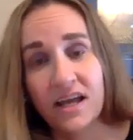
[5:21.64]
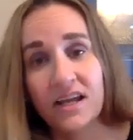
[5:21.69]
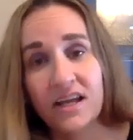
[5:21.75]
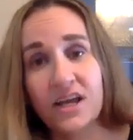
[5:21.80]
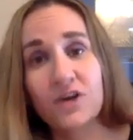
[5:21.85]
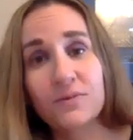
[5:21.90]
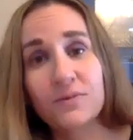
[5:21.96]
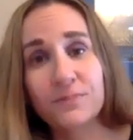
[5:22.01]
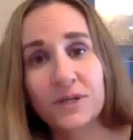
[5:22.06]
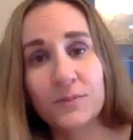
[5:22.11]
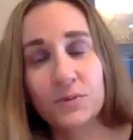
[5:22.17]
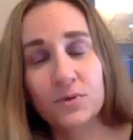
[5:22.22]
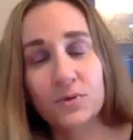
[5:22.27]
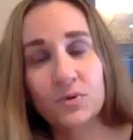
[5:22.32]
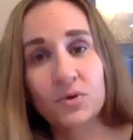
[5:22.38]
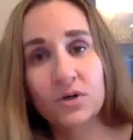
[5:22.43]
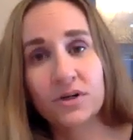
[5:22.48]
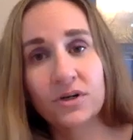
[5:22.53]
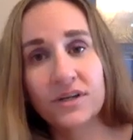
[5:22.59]
and help people
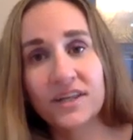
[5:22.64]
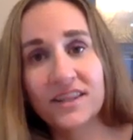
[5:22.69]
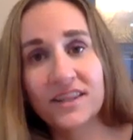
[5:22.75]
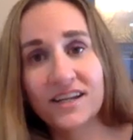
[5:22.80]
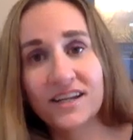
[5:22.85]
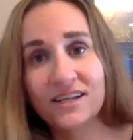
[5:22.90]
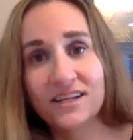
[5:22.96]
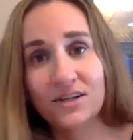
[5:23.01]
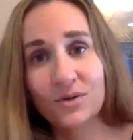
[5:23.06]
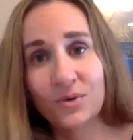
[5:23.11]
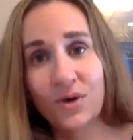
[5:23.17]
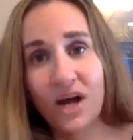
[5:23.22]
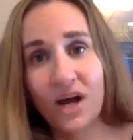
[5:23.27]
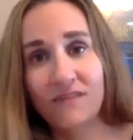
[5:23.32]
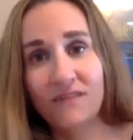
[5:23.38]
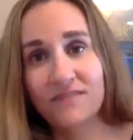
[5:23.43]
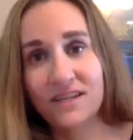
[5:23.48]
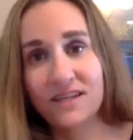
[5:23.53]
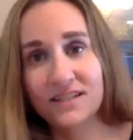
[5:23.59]
who are in that, who
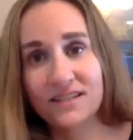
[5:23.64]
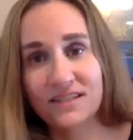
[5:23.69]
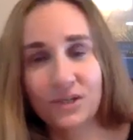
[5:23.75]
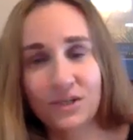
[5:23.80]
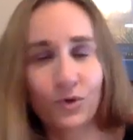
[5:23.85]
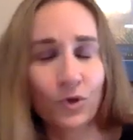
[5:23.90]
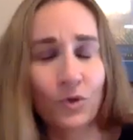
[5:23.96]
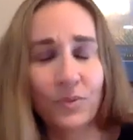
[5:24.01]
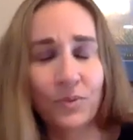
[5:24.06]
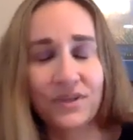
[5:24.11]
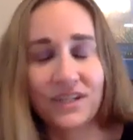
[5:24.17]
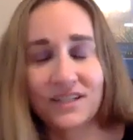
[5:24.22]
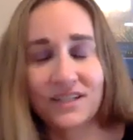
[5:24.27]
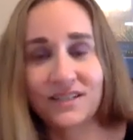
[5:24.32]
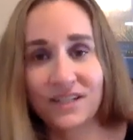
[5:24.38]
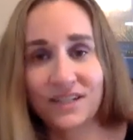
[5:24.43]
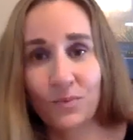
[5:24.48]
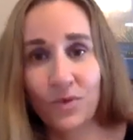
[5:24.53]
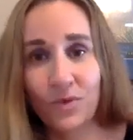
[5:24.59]
have that, grew up in that
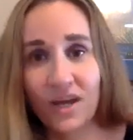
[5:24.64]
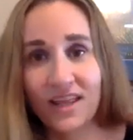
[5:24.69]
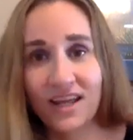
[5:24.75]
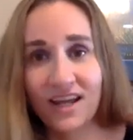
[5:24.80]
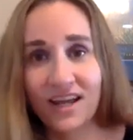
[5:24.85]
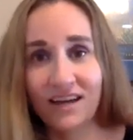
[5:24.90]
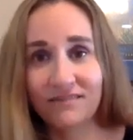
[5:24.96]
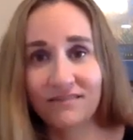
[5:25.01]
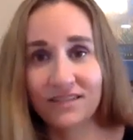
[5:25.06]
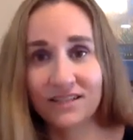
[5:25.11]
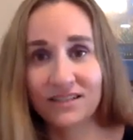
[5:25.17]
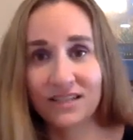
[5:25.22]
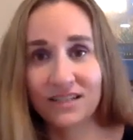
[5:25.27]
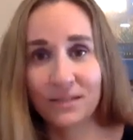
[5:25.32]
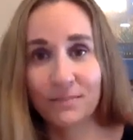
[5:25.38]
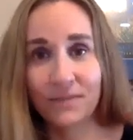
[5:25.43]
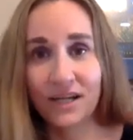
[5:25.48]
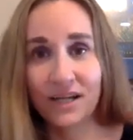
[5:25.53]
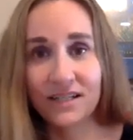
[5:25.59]
same way, that have that
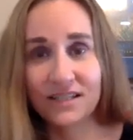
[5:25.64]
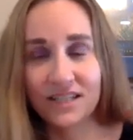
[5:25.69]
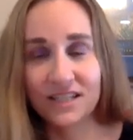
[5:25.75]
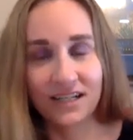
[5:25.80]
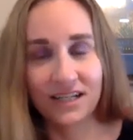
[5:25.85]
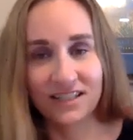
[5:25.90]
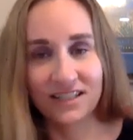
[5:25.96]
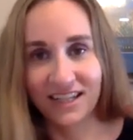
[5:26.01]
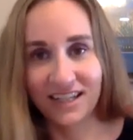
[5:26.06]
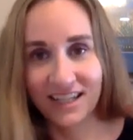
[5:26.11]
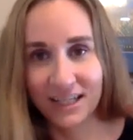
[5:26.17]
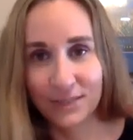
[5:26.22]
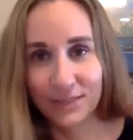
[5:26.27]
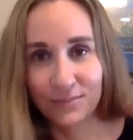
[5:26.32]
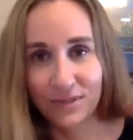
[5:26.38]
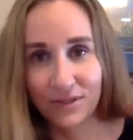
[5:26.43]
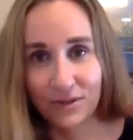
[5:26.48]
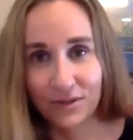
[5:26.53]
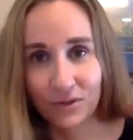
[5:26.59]
same mindset, because I
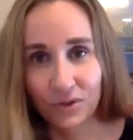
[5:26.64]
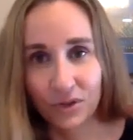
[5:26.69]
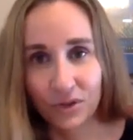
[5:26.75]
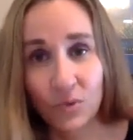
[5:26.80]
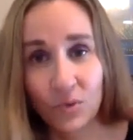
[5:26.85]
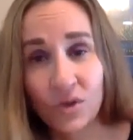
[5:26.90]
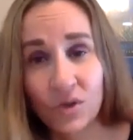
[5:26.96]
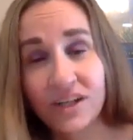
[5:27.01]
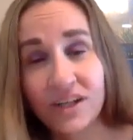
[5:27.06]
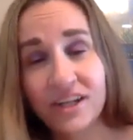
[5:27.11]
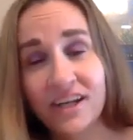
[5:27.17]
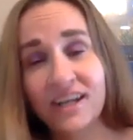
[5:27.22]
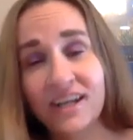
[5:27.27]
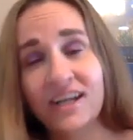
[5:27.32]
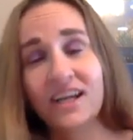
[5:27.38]
can't be the only one.